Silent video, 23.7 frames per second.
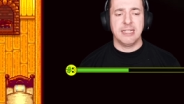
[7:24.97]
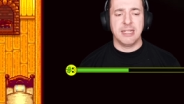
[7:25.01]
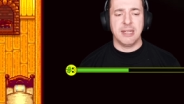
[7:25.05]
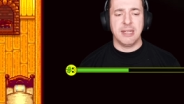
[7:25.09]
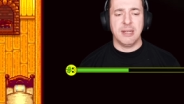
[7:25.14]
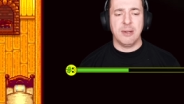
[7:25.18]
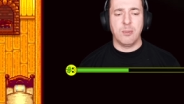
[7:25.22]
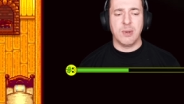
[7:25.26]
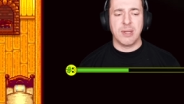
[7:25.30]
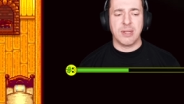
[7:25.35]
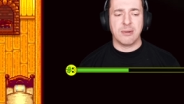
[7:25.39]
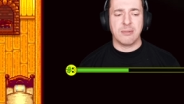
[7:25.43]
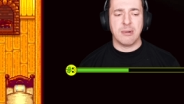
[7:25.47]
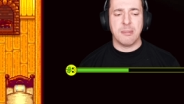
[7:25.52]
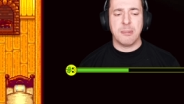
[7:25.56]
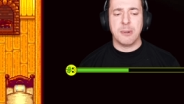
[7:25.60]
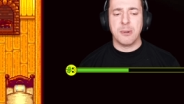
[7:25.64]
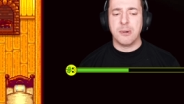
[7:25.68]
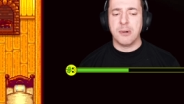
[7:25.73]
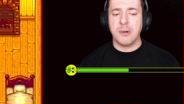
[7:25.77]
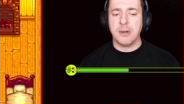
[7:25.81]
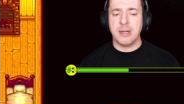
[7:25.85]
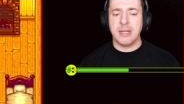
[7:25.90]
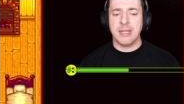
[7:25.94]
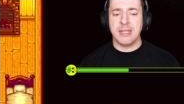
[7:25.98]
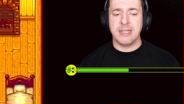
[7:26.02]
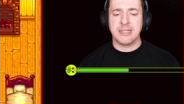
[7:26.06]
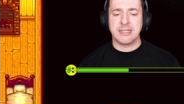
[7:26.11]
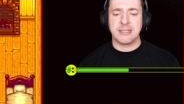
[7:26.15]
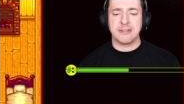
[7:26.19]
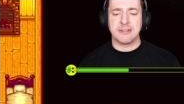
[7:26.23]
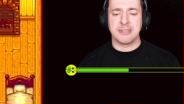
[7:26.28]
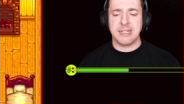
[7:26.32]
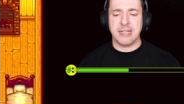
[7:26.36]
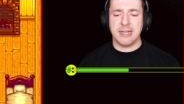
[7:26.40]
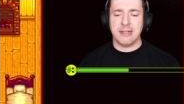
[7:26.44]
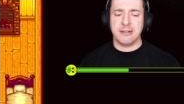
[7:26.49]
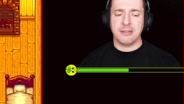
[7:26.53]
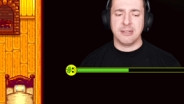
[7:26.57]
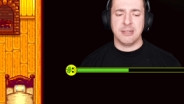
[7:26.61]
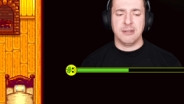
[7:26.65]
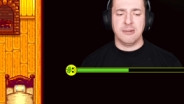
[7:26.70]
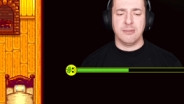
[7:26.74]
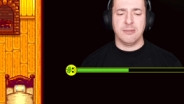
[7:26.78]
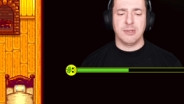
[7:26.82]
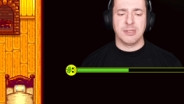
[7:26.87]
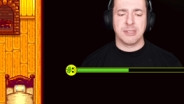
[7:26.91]
the weather report, and this will tell
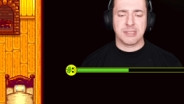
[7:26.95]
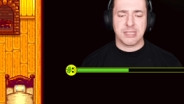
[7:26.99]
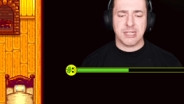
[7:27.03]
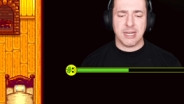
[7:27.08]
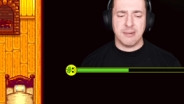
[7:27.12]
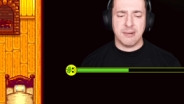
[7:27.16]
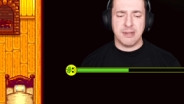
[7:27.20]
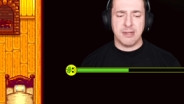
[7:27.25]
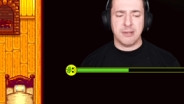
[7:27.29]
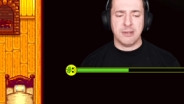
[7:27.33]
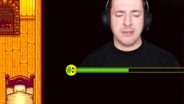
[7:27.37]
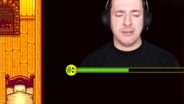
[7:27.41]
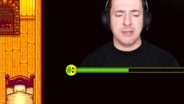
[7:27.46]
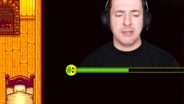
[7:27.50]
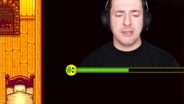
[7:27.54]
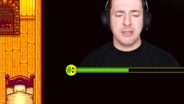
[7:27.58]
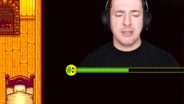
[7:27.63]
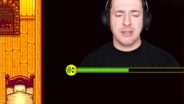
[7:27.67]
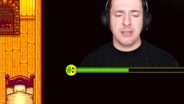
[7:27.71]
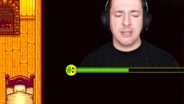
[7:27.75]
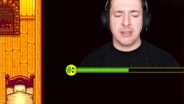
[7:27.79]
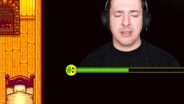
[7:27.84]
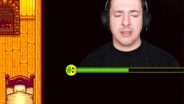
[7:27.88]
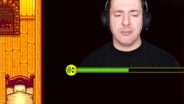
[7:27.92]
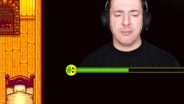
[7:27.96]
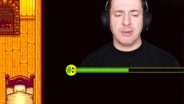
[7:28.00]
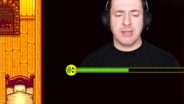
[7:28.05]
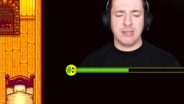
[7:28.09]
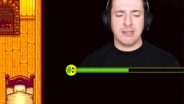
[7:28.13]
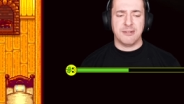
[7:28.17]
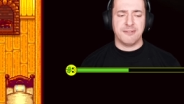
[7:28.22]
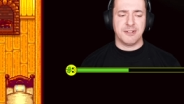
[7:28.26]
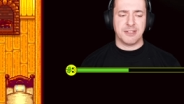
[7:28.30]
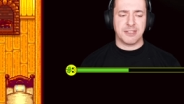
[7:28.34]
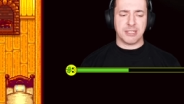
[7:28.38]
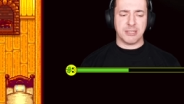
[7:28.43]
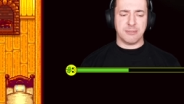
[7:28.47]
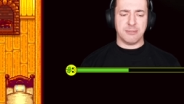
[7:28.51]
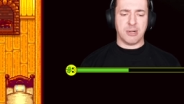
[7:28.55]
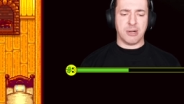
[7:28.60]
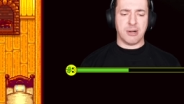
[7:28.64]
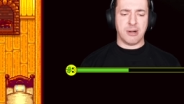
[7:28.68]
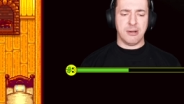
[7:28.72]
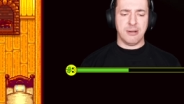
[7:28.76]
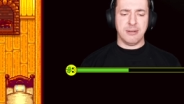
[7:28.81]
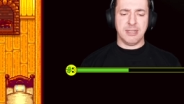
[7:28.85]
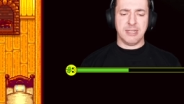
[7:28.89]
you what's going on. The weather for
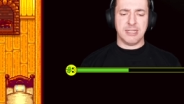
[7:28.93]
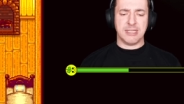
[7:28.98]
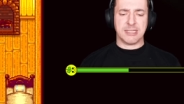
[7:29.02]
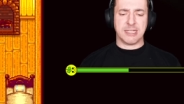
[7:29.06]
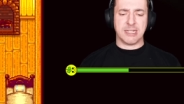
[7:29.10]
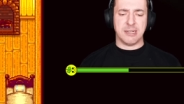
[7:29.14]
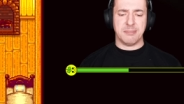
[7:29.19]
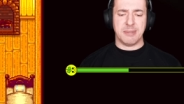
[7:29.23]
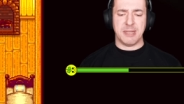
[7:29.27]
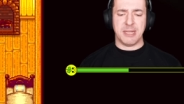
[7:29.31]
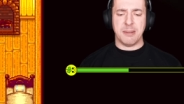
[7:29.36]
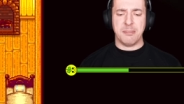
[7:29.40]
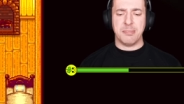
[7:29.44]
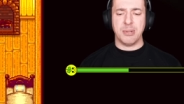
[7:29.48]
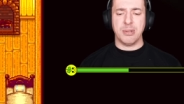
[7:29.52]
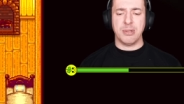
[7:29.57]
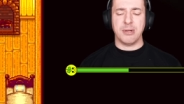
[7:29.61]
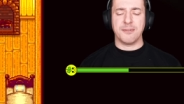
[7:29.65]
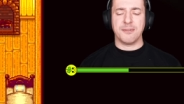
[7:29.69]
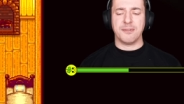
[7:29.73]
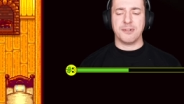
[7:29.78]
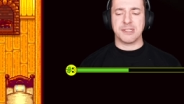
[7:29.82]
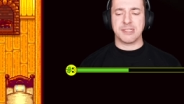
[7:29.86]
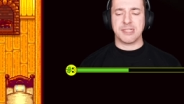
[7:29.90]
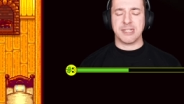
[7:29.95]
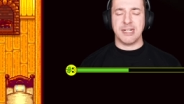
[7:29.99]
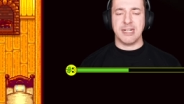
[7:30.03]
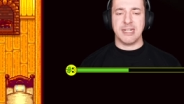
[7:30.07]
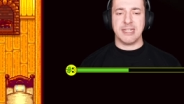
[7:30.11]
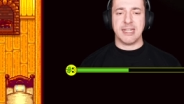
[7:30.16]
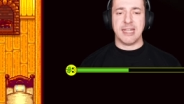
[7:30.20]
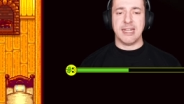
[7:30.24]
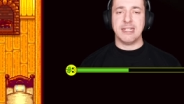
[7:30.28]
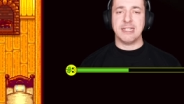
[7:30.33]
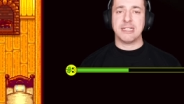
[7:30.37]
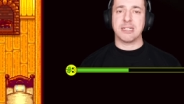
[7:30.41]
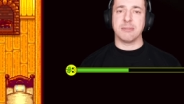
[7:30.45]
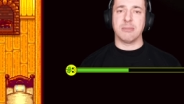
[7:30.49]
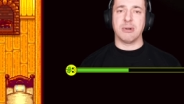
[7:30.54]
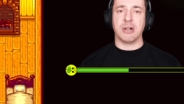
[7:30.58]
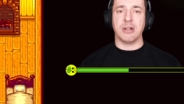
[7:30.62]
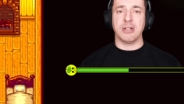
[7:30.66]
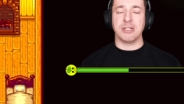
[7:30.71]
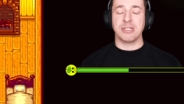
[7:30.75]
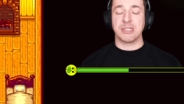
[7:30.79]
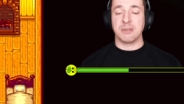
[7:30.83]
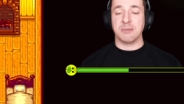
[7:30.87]
tomorrow is going to be a beautiful sunny day
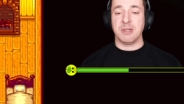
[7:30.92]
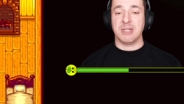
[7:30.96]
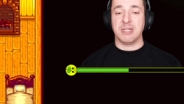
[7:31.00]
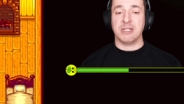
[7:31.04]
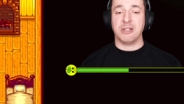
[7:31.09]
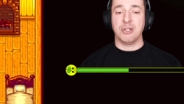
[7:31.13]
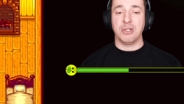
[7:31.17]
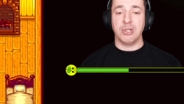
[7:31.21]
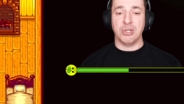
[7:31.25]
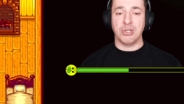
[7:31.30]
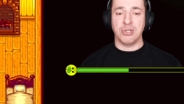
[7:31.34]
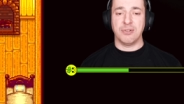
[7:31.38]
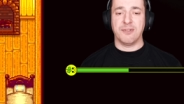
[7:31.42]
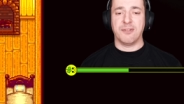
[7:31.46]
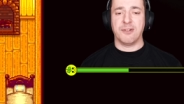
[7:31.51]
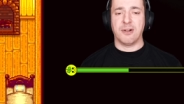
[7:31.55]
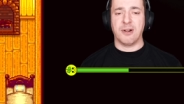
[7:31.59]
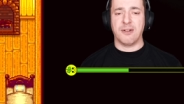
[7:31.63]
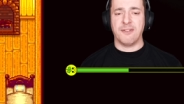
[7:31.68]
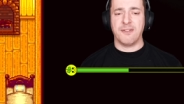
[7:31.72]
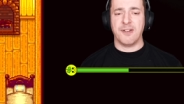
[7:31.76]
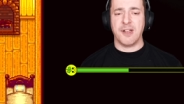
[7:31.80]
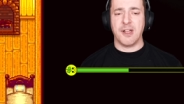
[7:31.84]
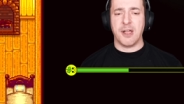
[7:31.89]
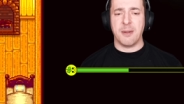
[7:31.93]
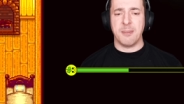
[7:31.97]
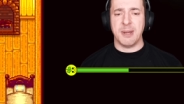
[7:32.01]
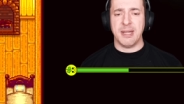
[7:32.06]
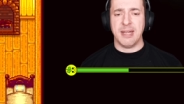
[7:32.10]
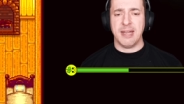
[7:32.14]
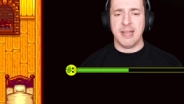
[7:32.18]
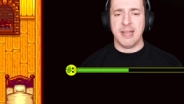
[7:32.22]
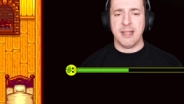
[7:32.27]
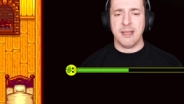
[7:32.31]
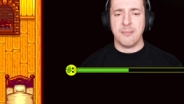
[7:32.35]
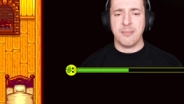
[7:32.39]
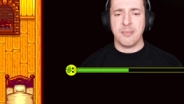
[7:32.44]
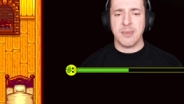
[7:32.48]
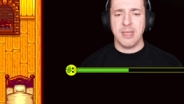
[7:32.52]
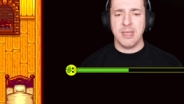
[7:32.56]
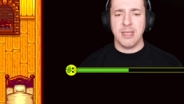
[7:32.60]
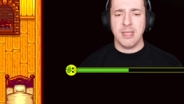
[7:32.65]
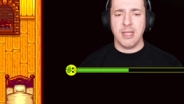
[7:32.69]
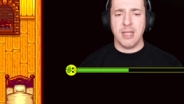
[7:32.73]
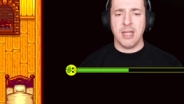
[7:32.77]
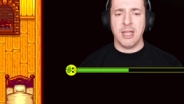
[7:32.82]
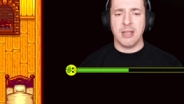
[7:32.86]
tomorrow, so we're good for our farming here.
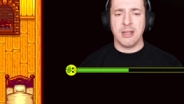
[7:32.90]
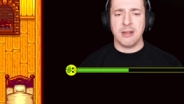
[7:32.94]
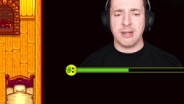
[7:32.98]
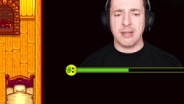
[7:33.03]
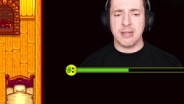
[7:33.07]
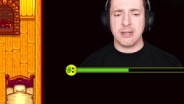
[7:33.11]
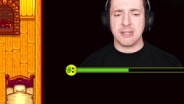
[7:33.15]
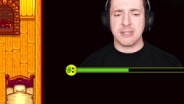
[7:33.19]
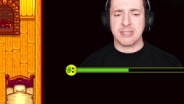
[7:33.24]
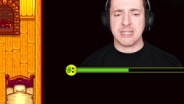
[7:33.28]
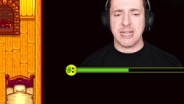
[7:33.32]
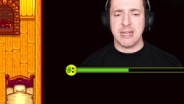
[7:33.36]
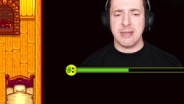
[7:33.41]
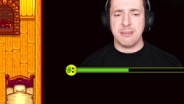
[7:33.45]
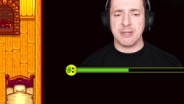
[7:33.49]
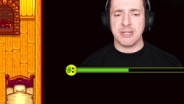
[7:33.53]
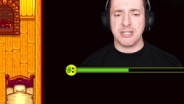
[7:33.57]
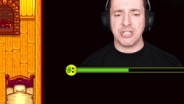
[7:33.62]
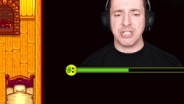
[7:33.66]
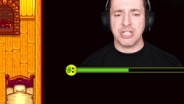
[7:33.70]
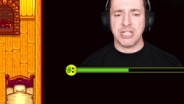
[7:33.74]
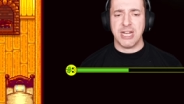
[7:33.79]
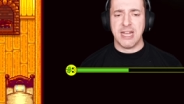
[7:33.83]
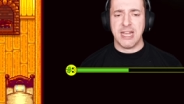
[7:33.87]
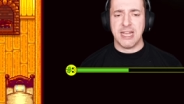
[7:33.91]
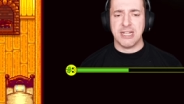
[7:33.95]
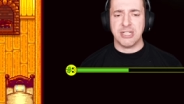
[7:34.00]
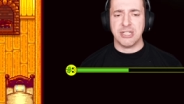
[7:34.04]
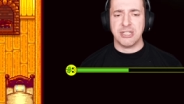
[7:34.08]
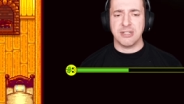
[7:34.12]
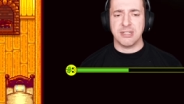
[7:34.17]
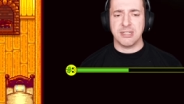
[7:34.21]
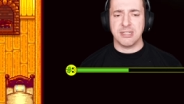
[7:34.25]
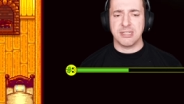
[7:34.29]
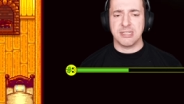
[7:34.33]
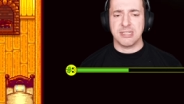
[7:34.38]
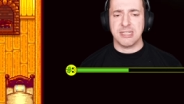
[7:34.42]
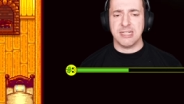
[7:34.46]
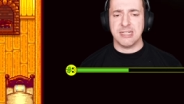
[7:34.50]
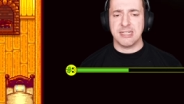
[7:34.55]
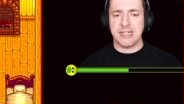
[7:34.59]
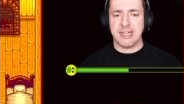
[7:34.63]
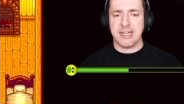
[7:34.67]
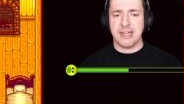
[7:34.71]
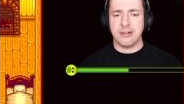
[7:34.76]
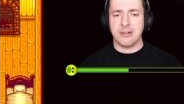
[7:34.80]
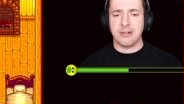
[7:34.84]
we've got a little table and chairs you can sit
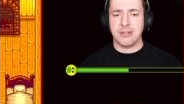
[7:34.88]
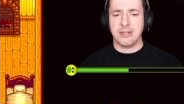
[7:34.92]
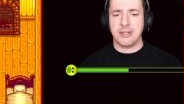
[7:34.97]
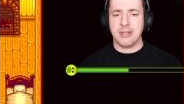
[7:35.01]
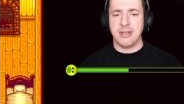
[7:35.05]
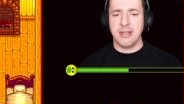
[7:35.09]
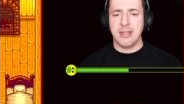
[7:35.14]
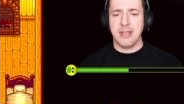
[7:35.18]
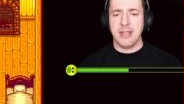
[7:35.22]
down on,